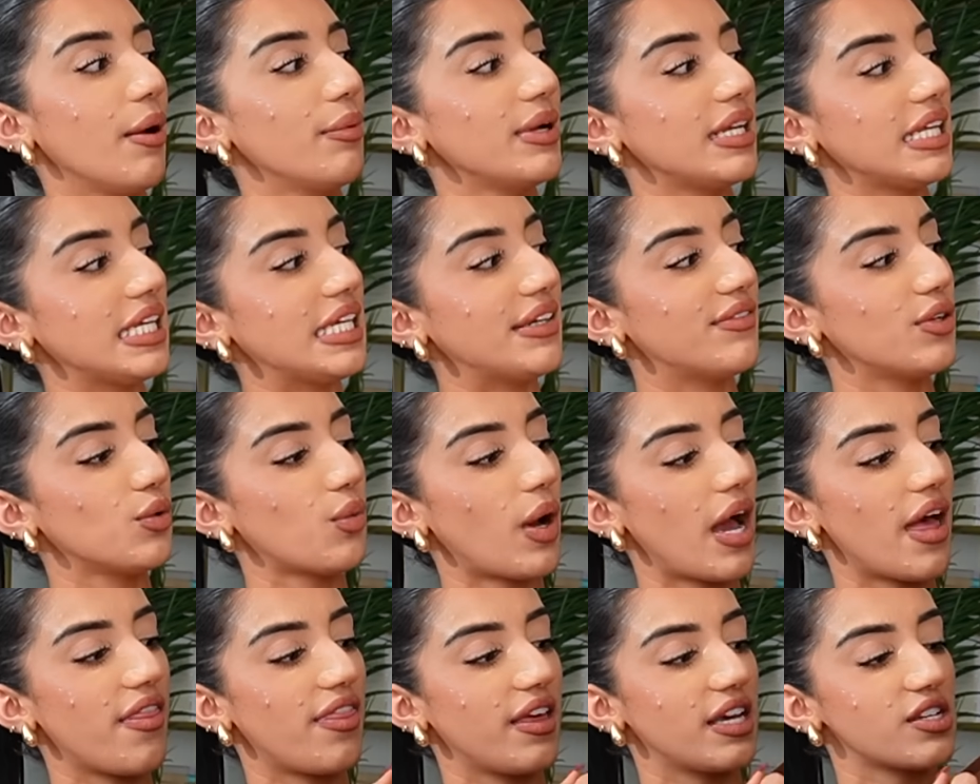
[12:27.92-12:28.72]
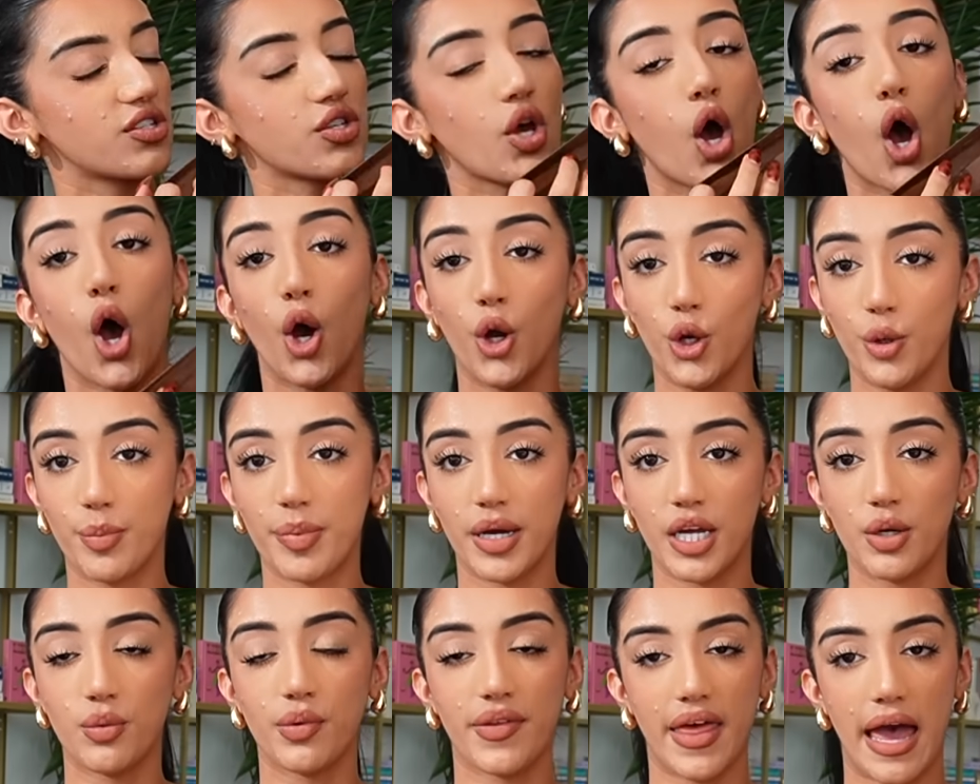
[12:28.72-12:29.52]
would even wear this
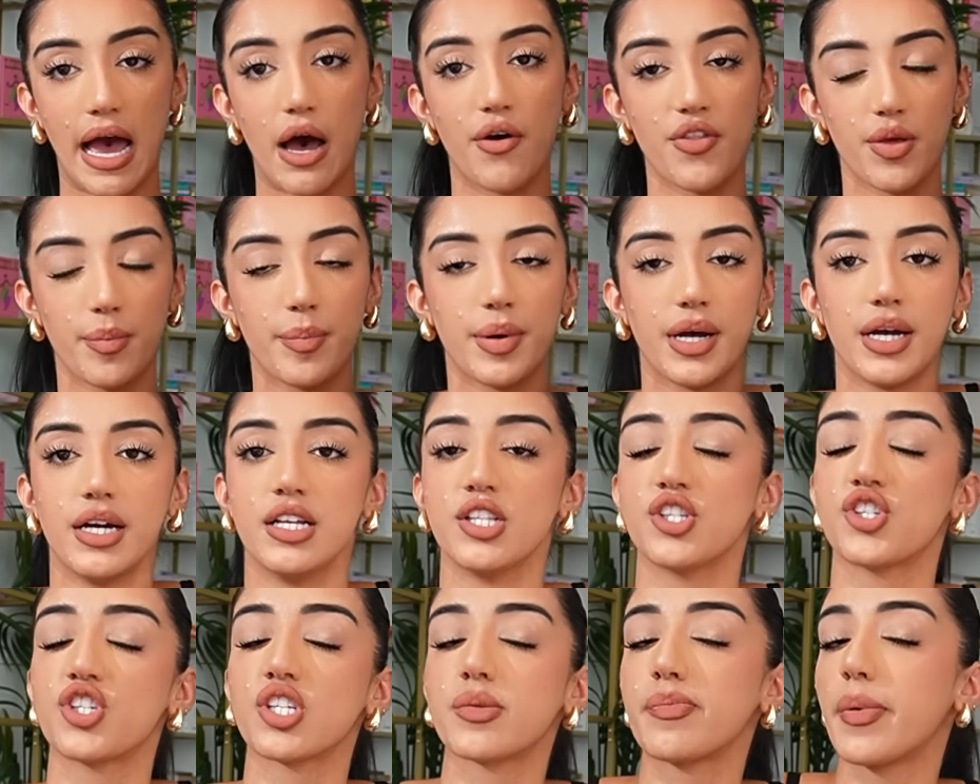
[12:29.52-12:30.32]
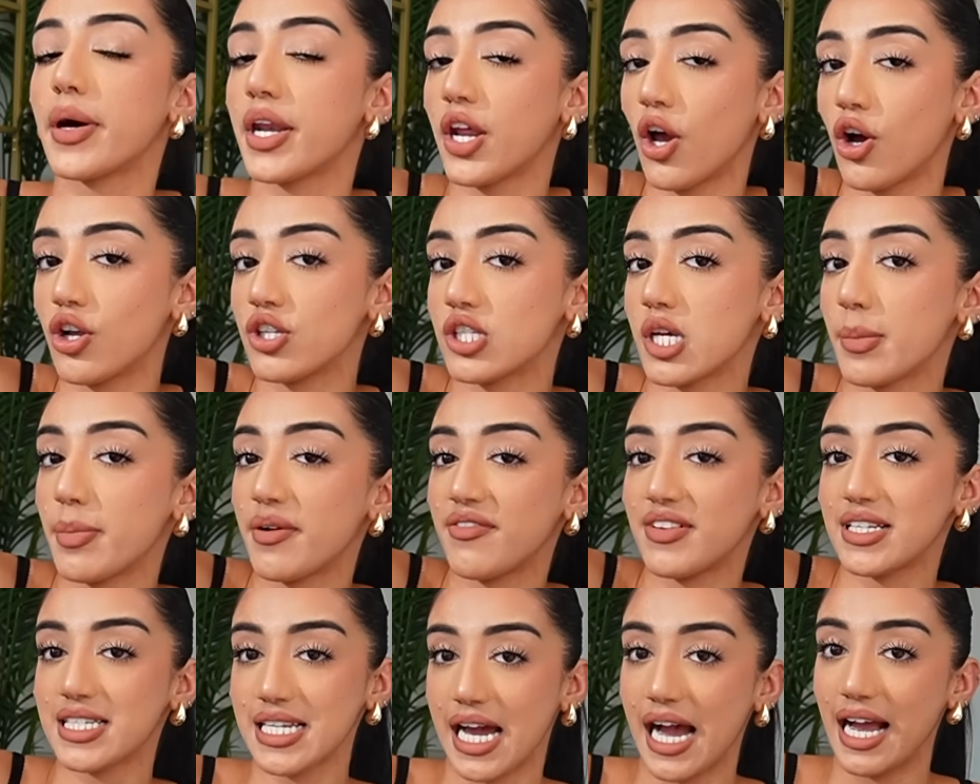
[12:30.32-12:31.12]
open without the buttons, just put it on top
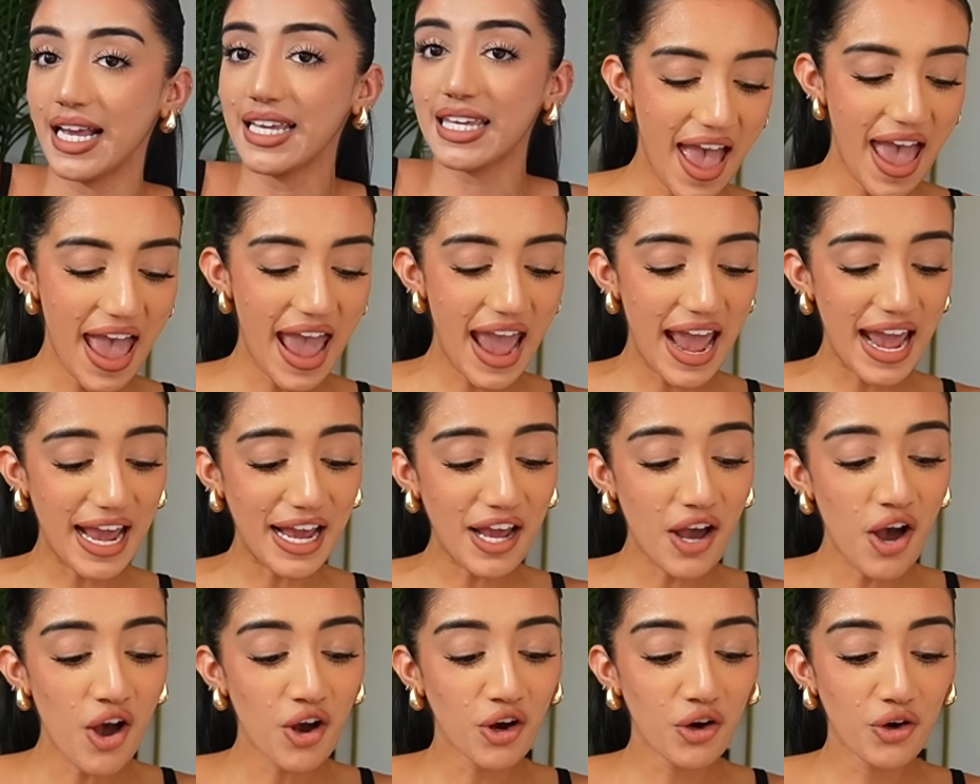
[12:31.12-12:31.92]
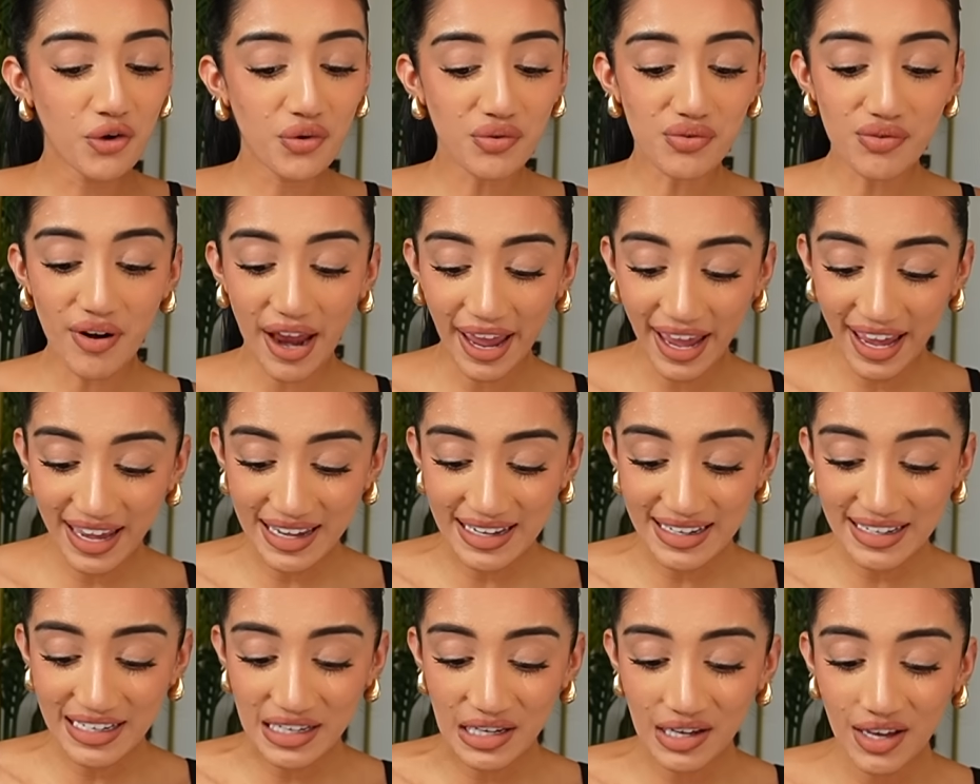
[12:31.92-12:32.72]
of a tank. A
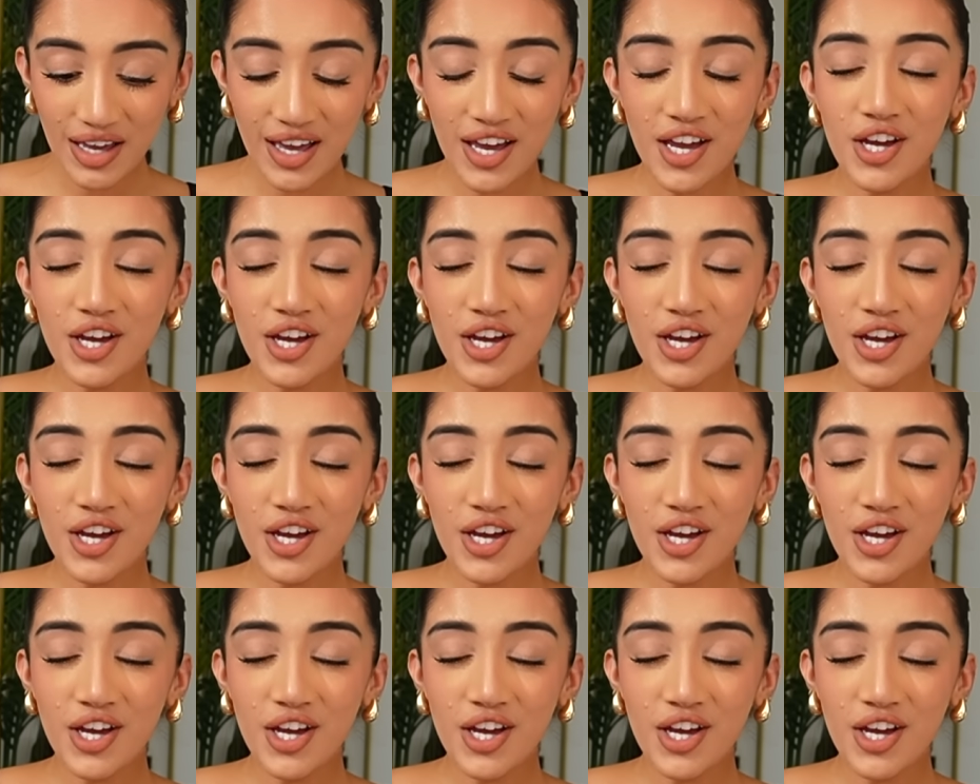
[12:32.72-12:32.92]
gray